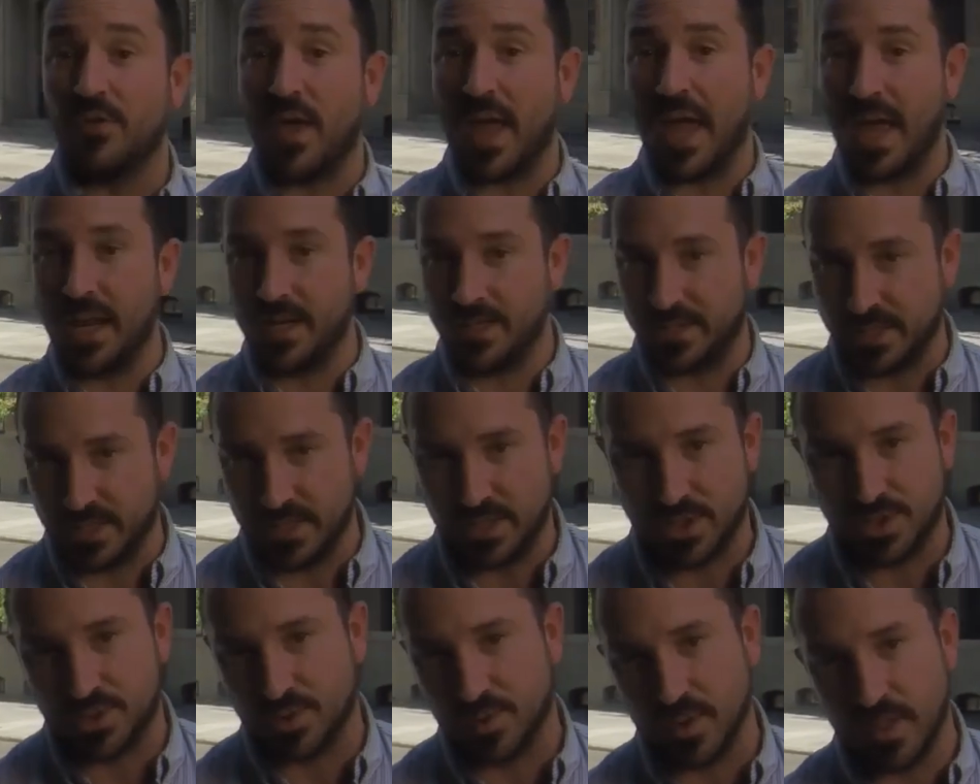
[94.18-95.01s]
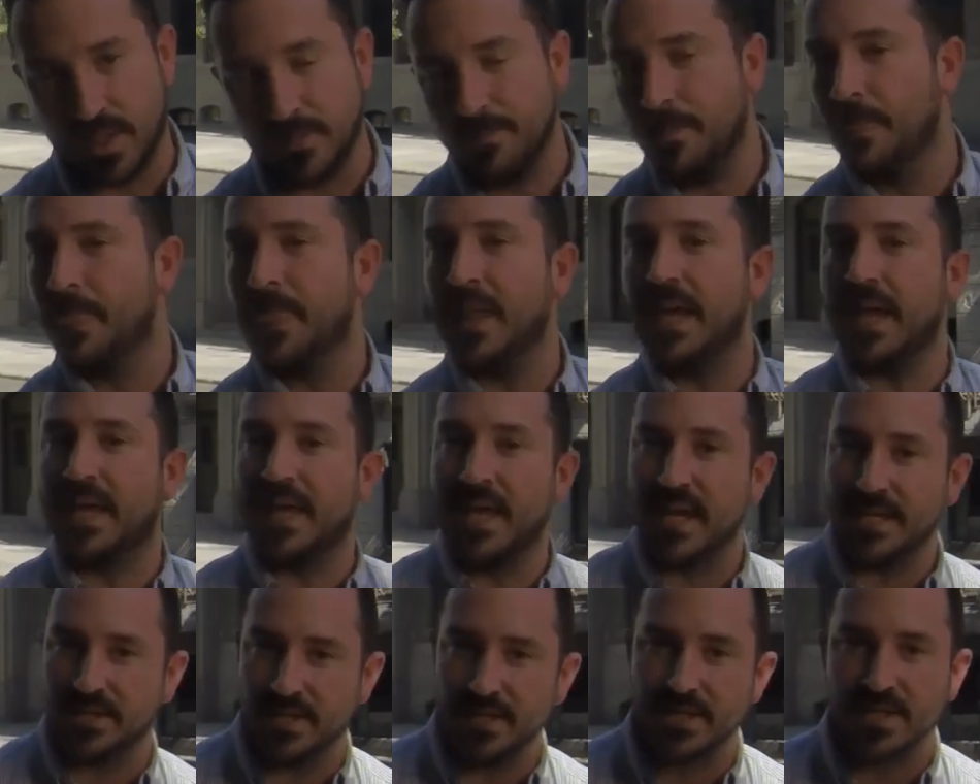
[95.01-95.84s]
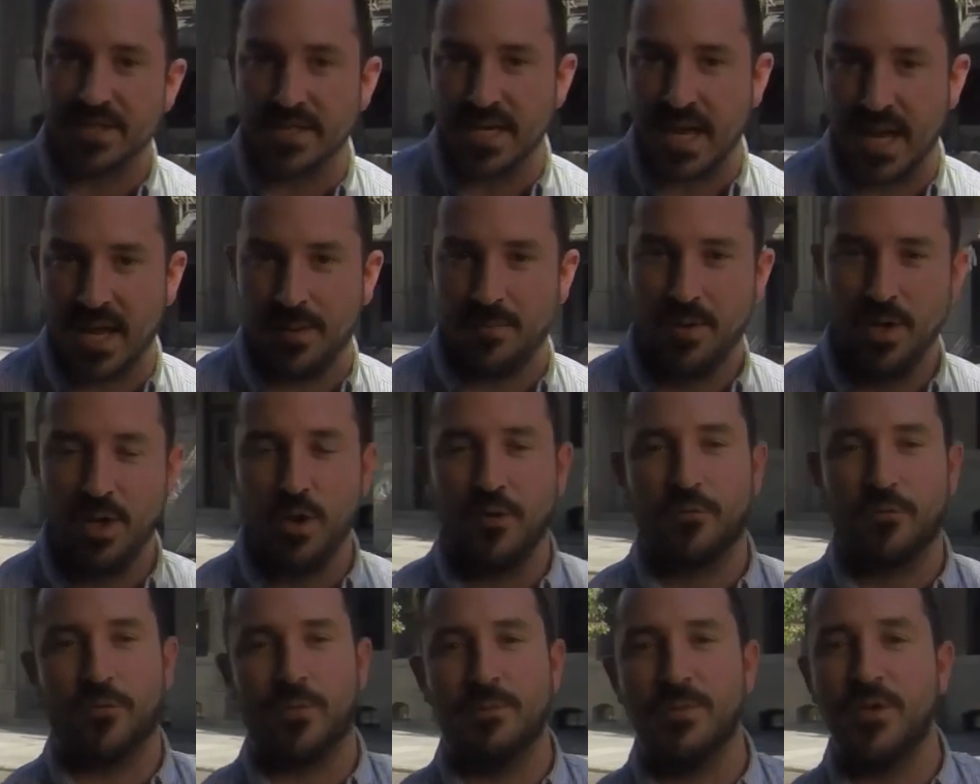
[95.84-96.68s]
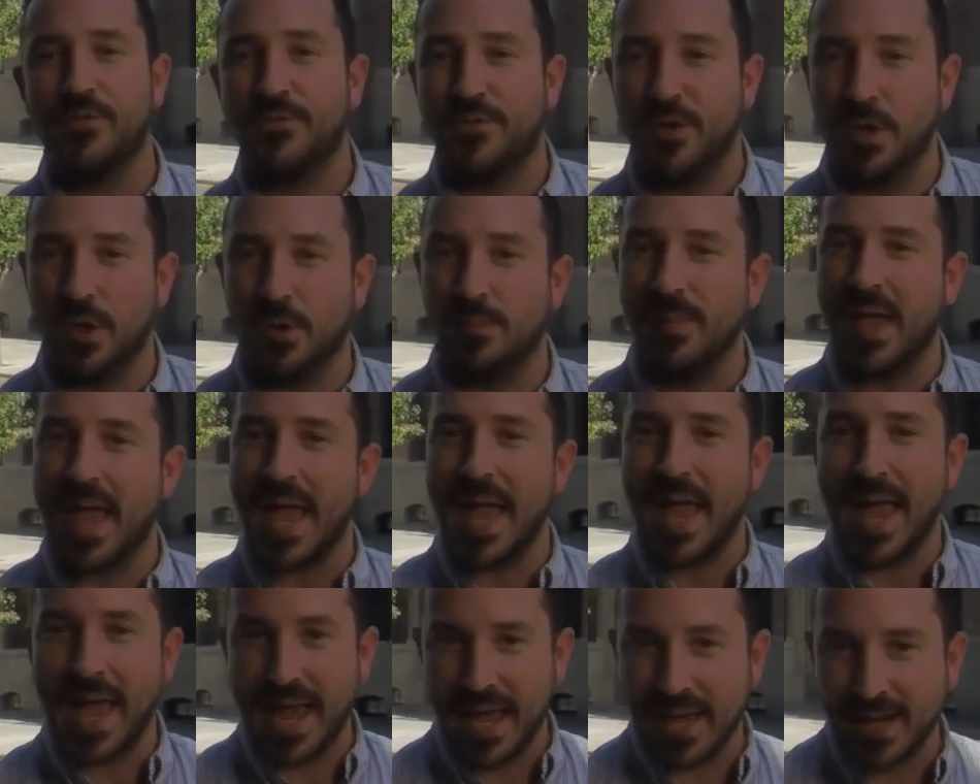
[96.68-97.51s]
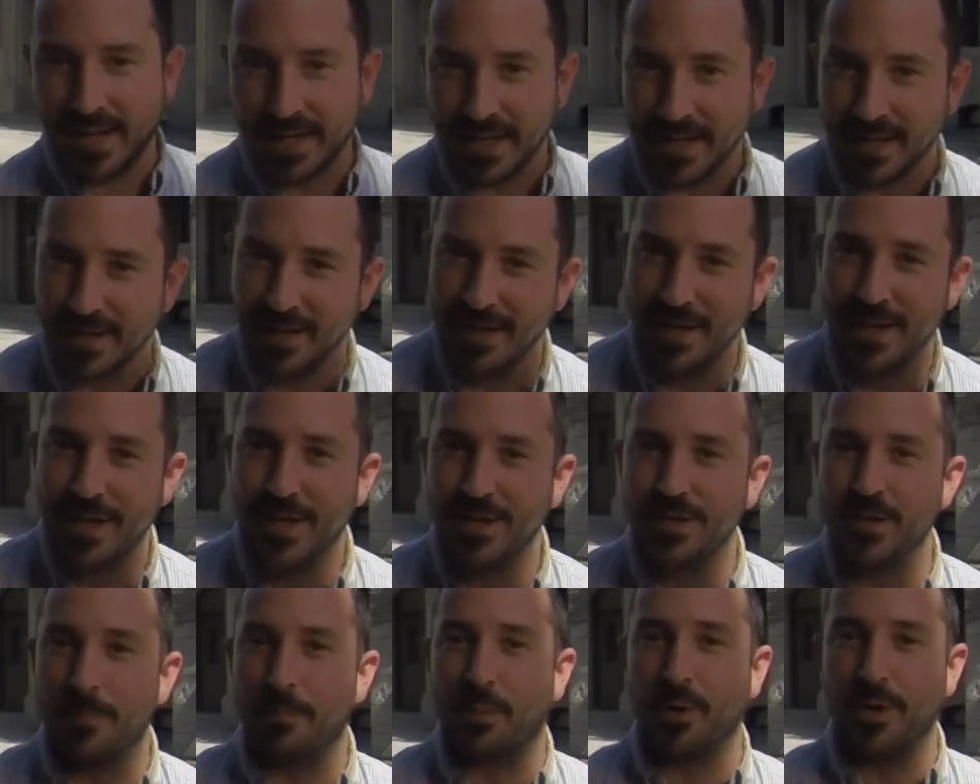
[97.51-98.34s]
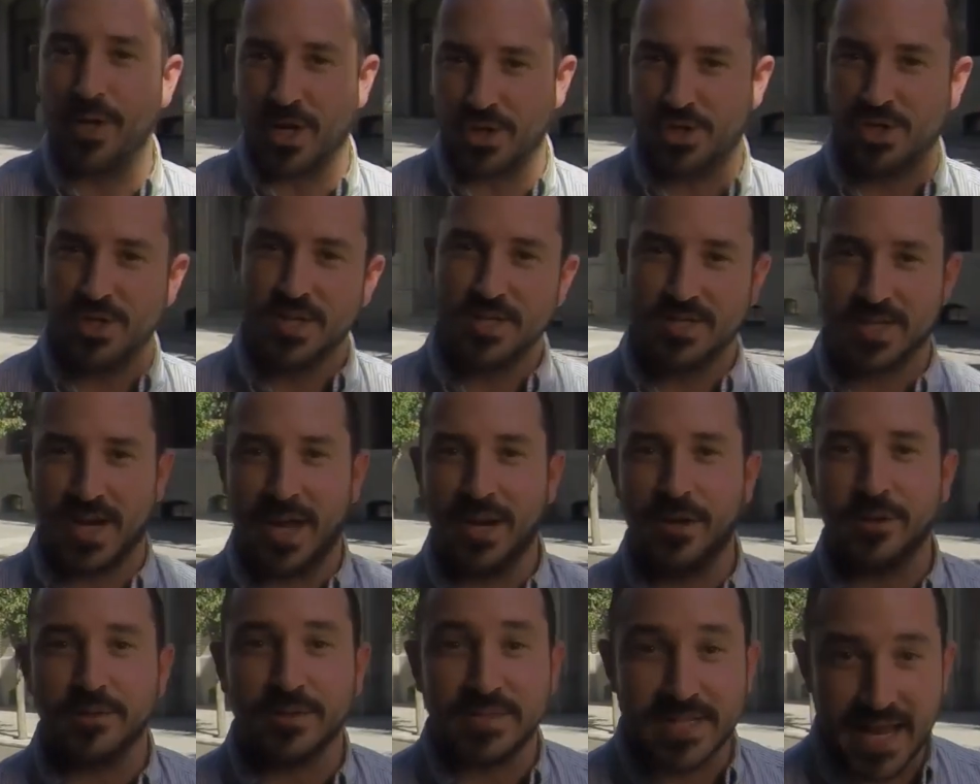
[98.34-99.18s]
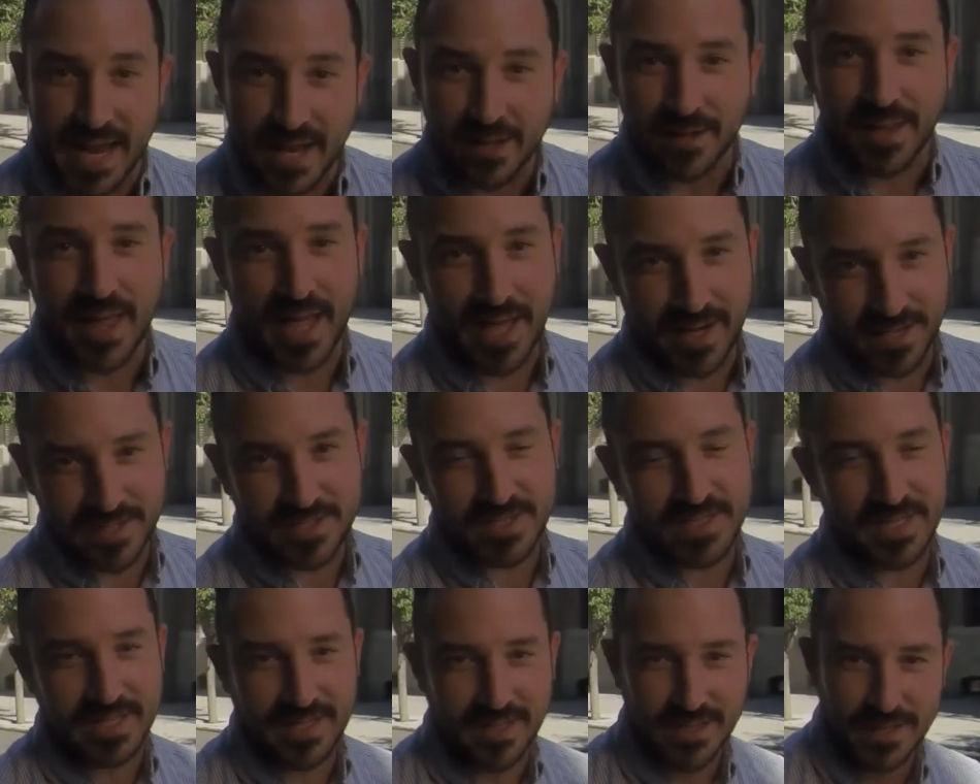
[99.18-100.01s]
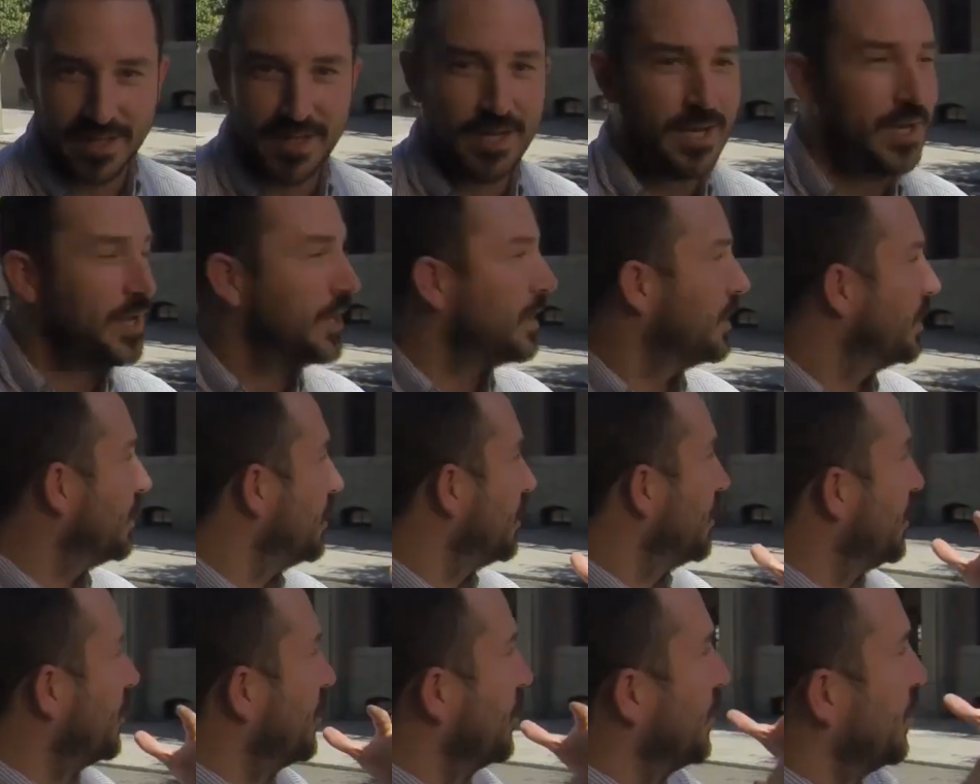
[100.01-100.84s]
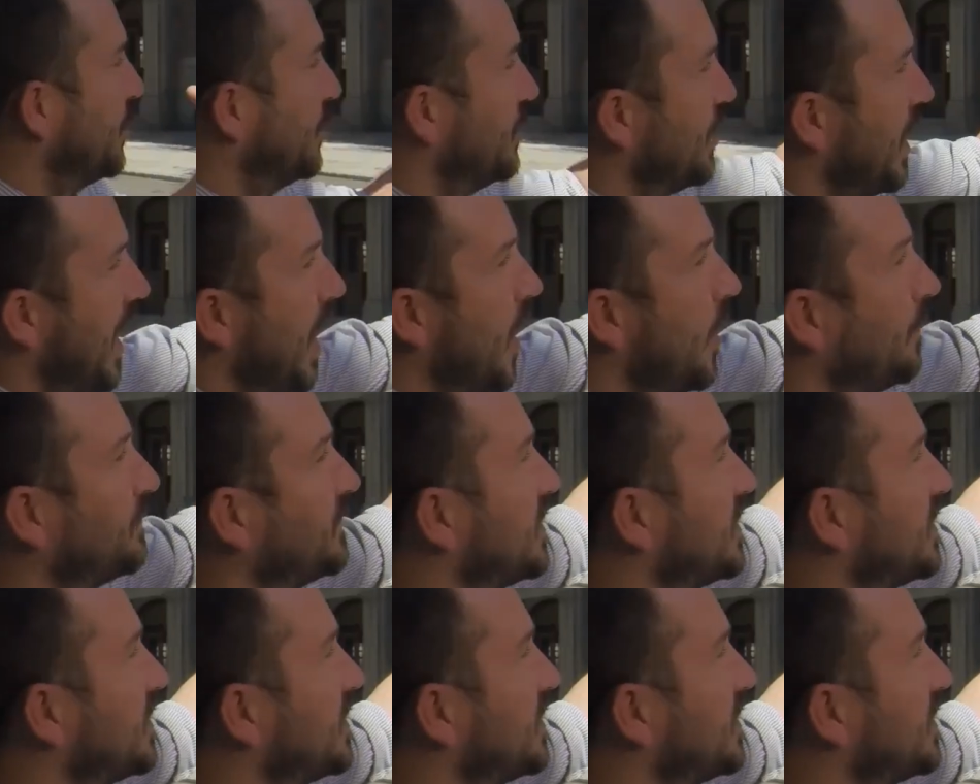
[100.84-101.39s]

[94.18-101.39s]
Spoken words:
Hennesy Street, it gets its name from the film Annie. The production designer Dale Hennesy helped